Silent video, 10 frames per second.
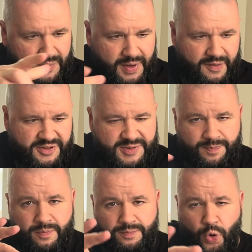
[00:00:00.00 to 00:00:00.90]
It was
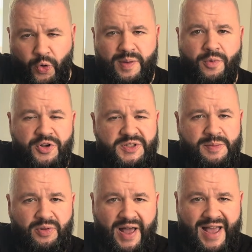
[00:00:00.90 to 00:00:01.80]
pouring mostly
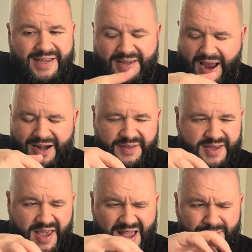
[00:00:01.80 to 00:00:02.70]
black out of the
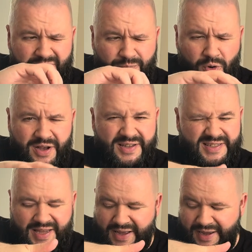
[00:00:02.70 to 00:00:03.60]
can, but it was,
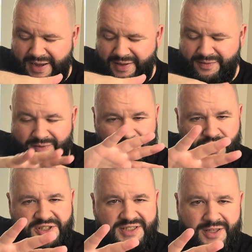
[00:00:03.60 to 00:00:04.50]
you
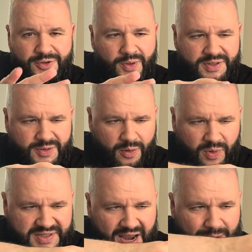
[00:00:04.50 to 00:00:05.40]
could see through it, so it
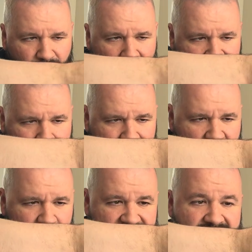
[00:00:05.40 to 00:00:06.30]
was kind of brown coming
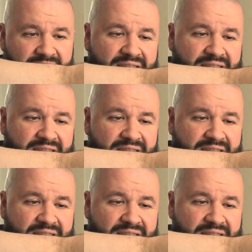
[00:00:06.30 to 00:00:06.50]
out. But sitting